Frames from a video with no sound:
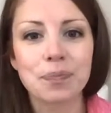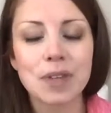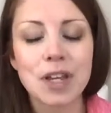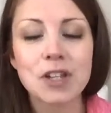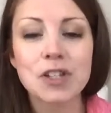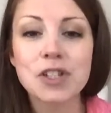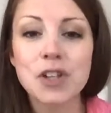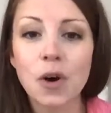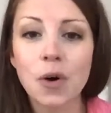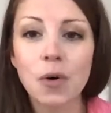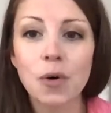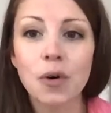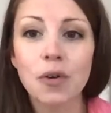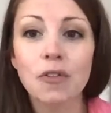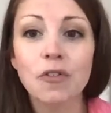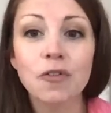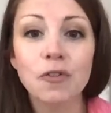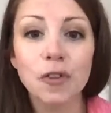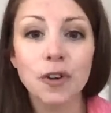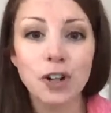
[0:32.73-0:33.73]
So
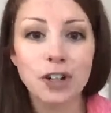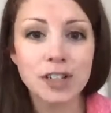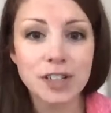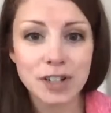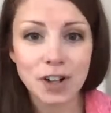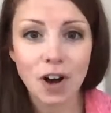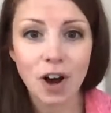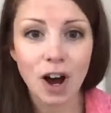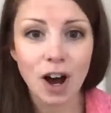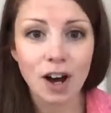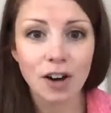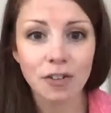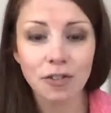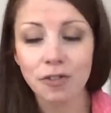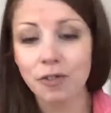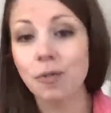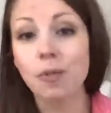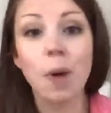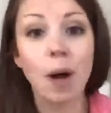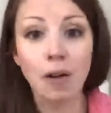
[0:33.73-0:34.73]
first
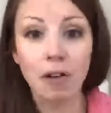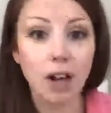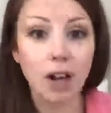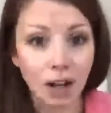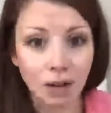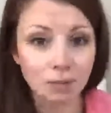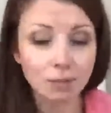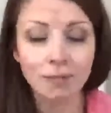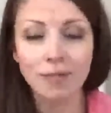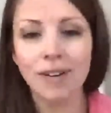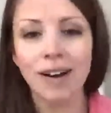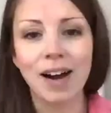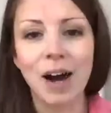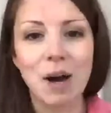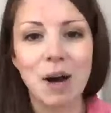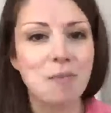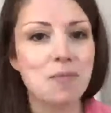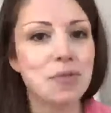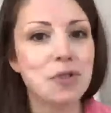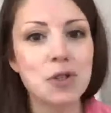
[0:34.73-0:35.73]
off, welcome.
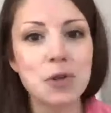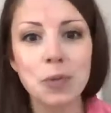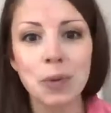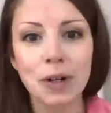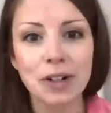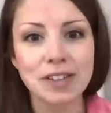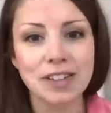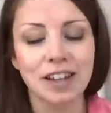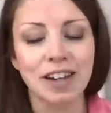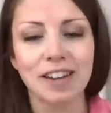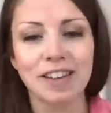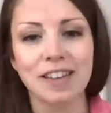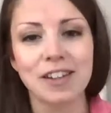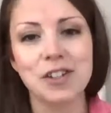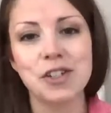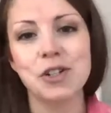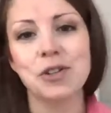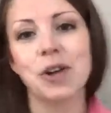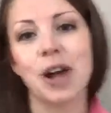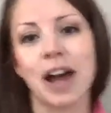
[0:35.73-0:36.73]
I'm super excited that
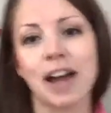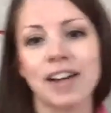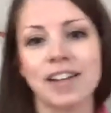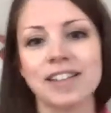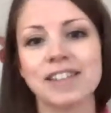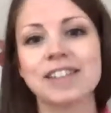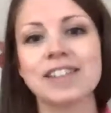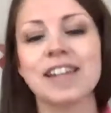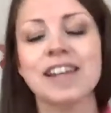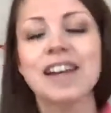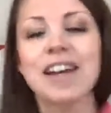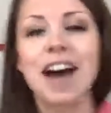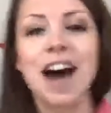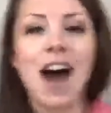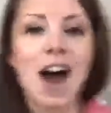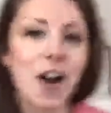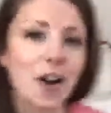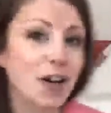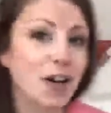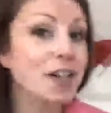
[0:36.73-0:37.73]
you guys
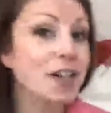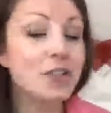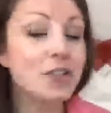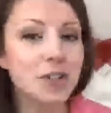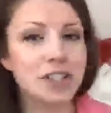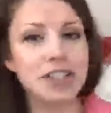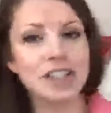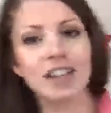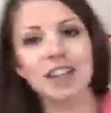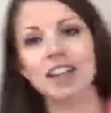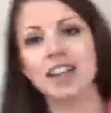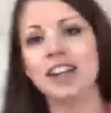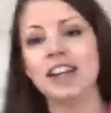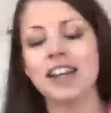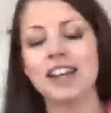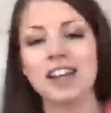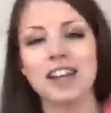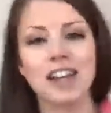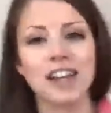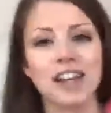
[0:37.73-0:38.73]
are interested
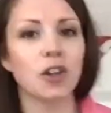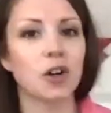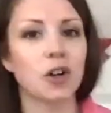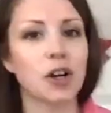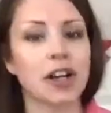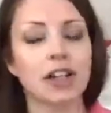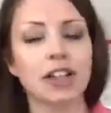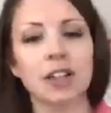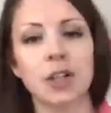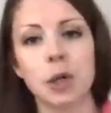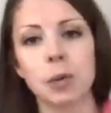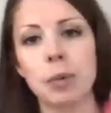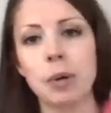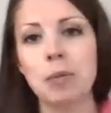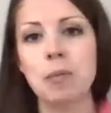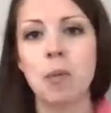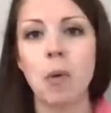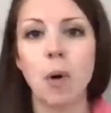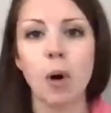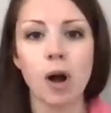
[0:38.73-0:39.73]
in learning a little bit
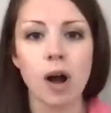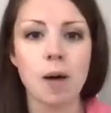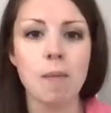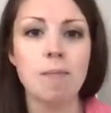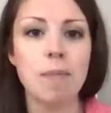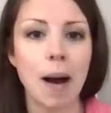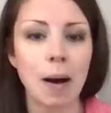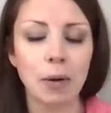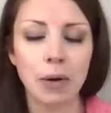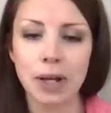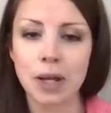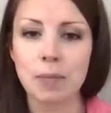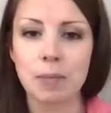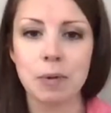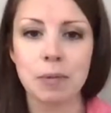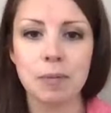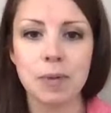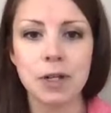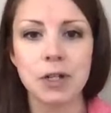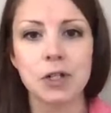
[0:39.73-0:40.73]
more about hip
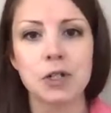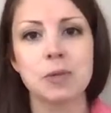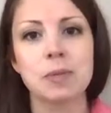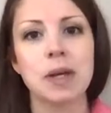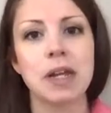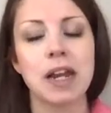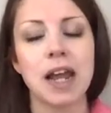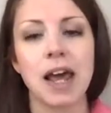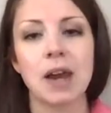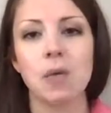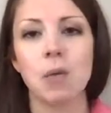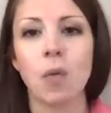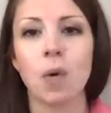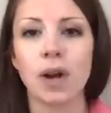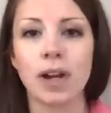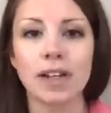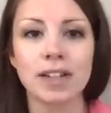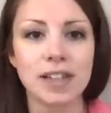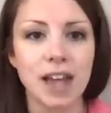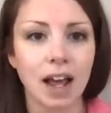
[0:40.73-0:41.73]
impingement and what
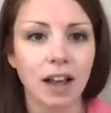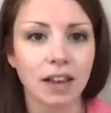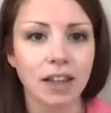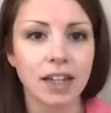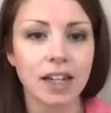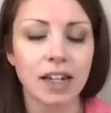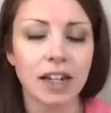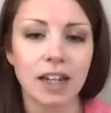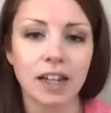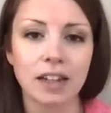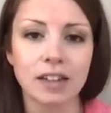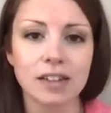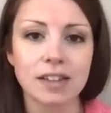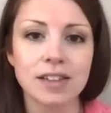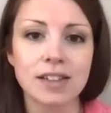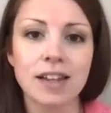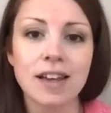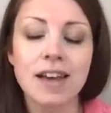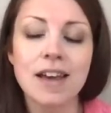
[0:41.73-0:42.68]
exactly it is.